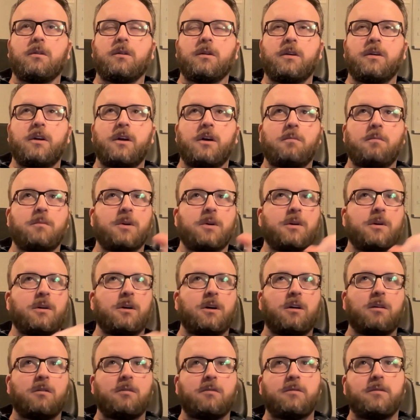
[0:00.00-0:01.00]
number
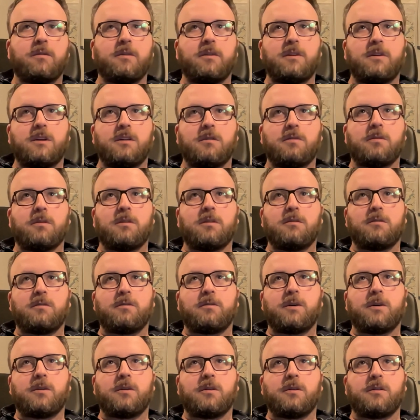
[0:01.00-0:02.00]
of different
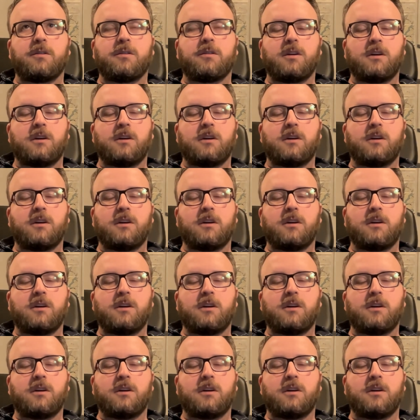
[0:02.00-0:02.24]
folks